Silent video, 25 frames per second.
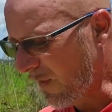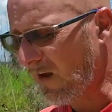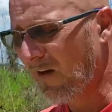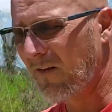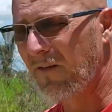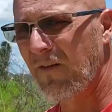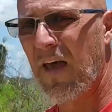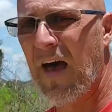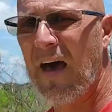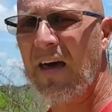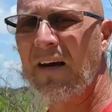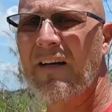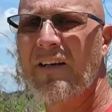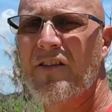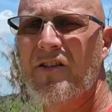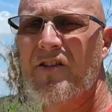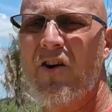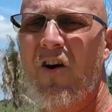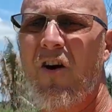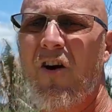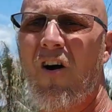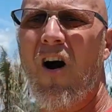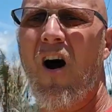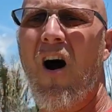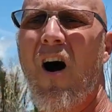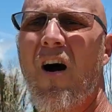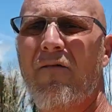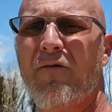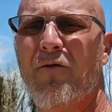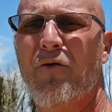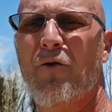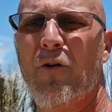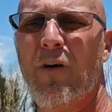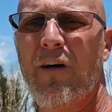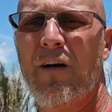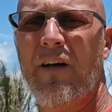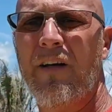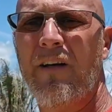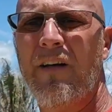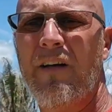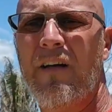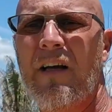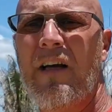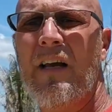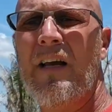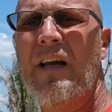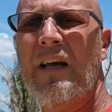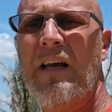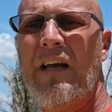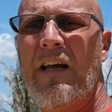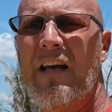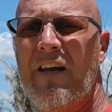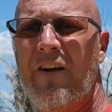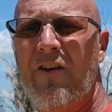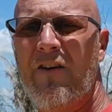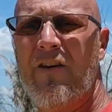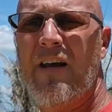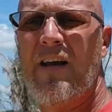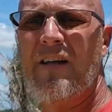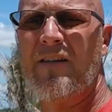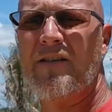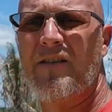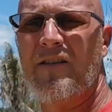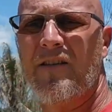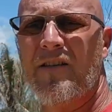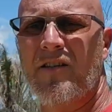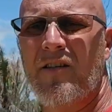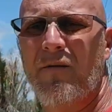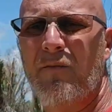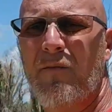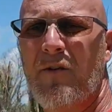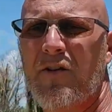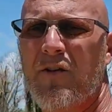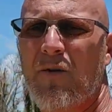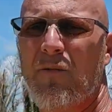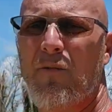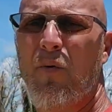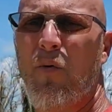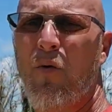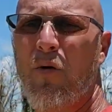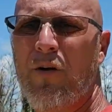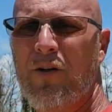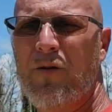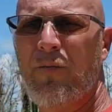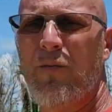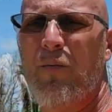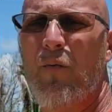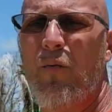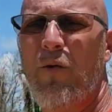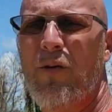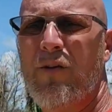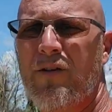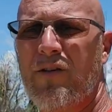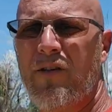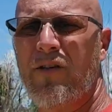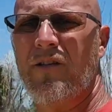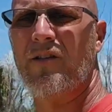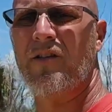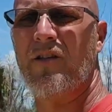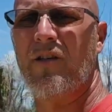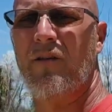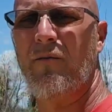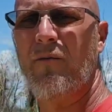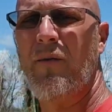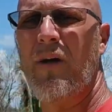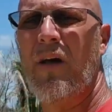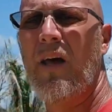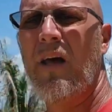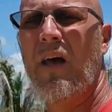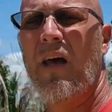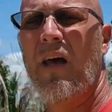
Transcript: that is our off-grid internet system. It's a point-to-point system,